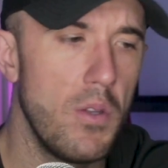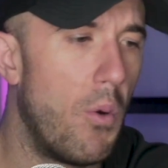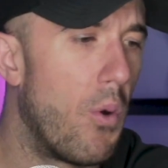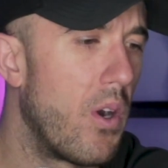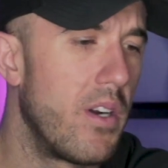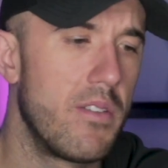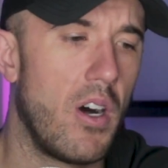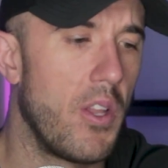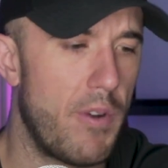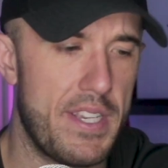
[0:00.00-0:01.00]
or
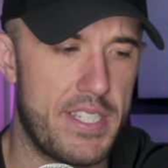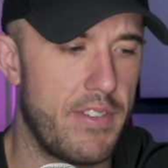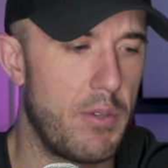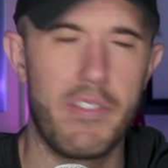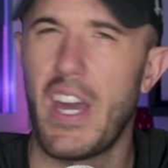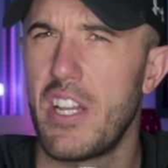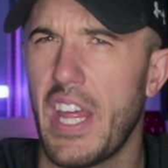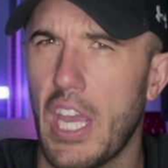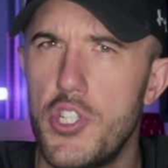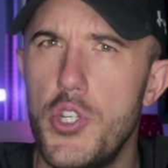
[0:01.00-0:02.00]
all the rest of it. We've got
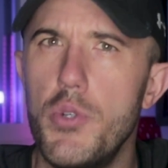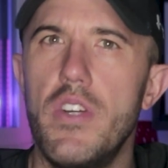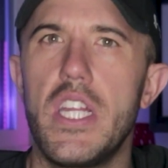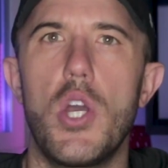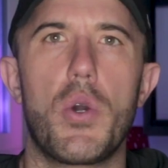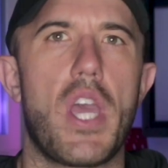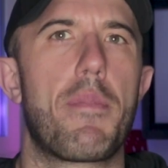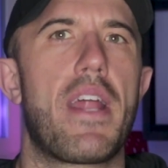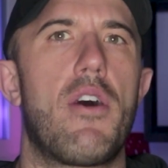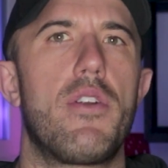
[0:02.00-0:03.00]
like a shoe video
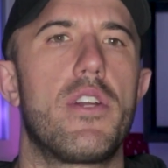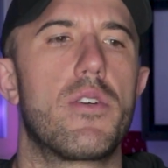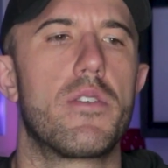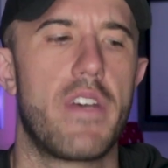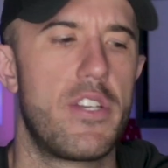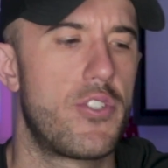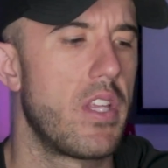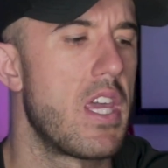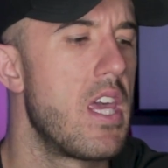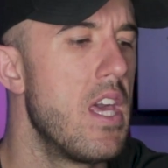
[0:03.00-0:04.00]
coming out here
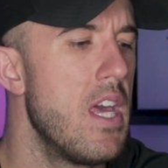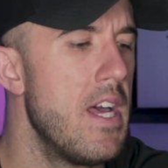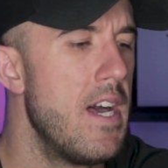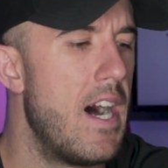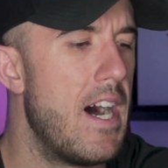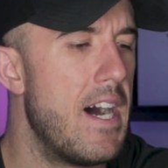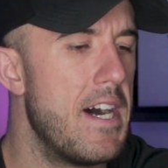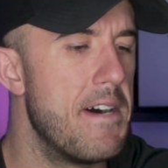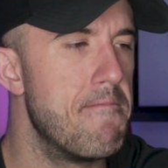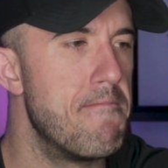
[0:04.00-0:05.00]
eventually.
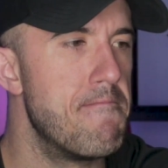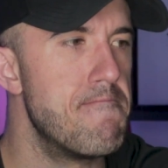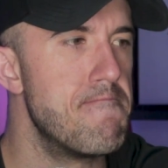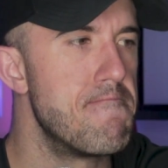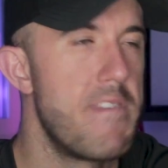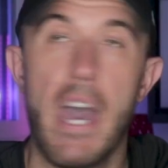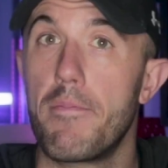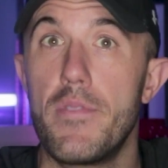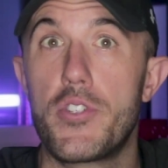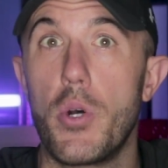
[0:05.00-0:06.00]

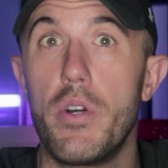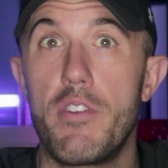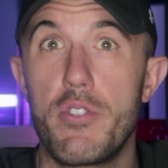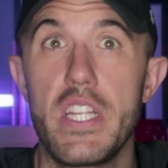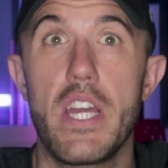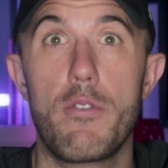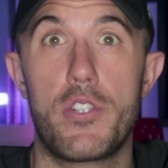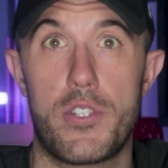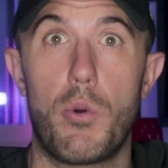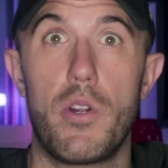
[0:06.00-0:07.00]
Yeah, so if there's any other
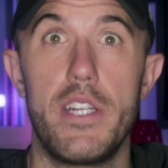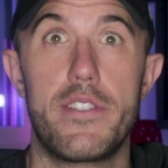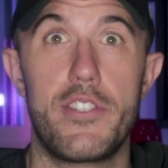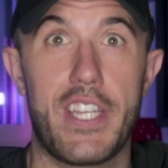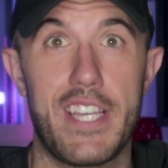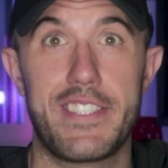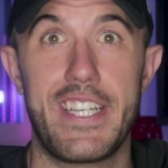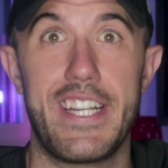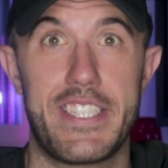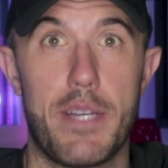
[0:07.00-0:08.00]
stories that you guys
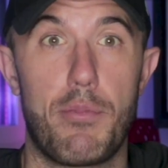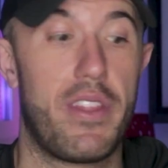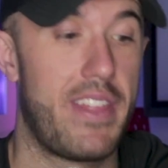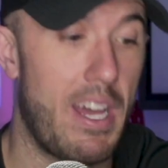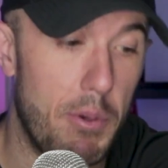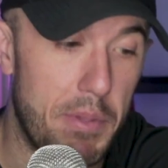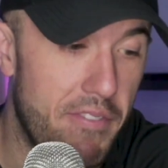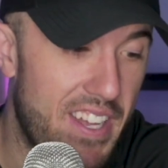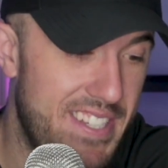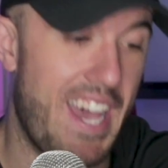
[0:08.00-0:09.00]
can hit us up with, that would be
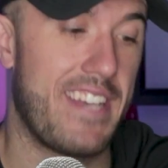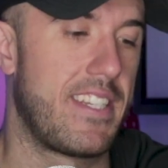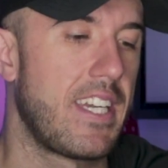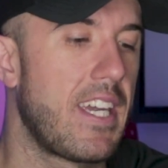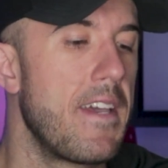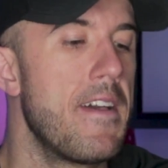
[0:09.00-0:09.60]
fantastic.